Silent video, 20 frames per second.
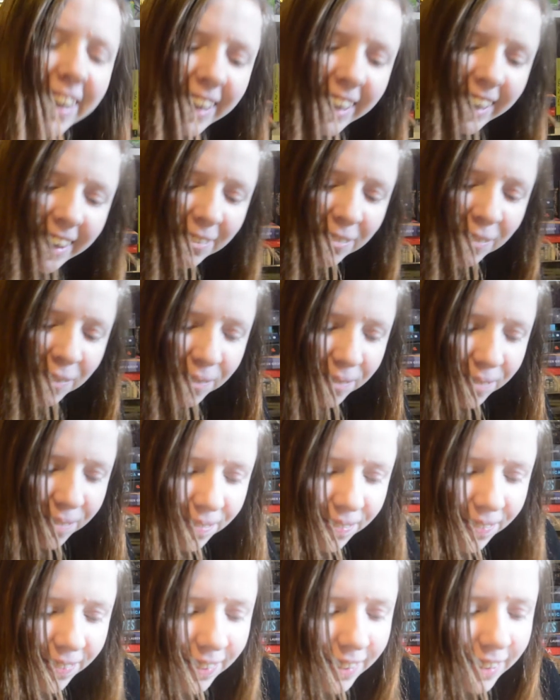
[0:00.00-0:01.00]
Come.
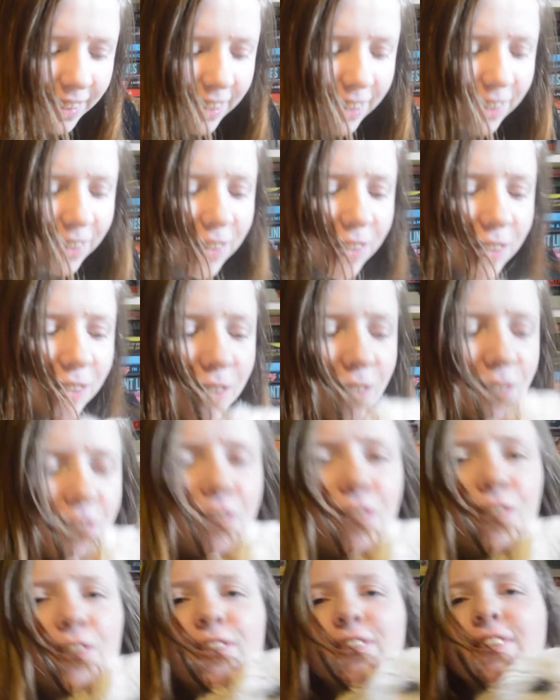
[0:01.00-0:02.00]

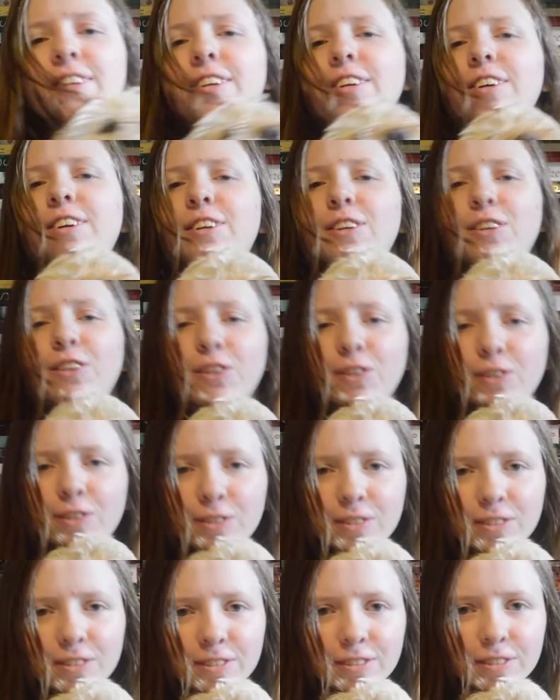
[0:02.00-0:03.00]
Oh, hello.
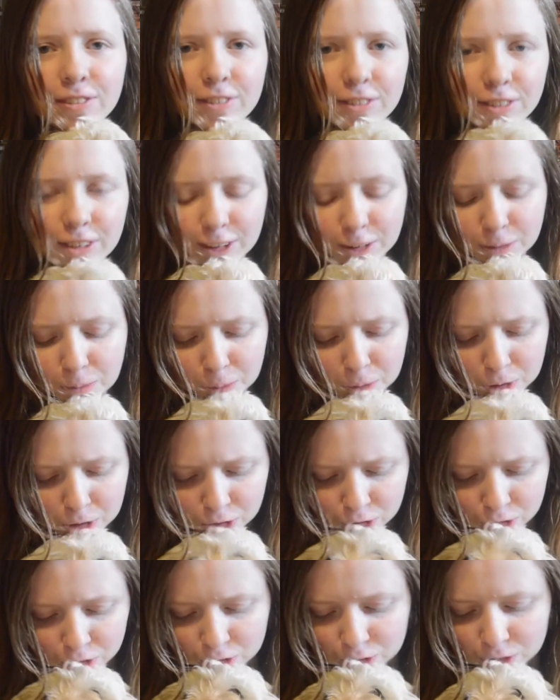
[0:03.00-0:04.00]
They
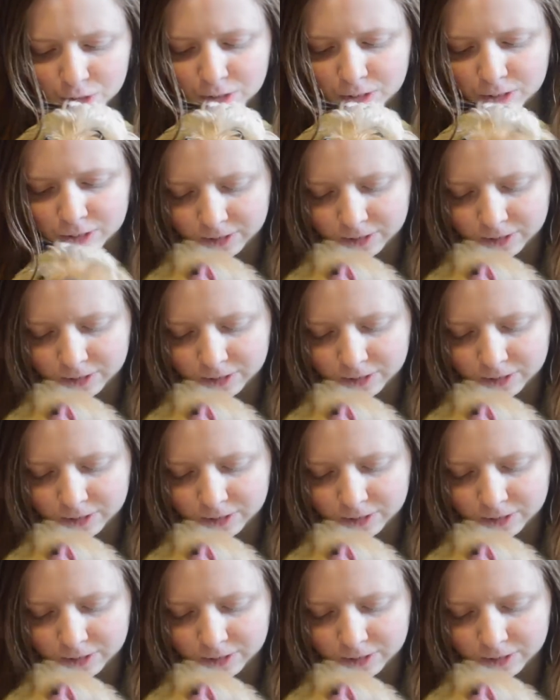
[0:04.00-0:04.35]
missed you.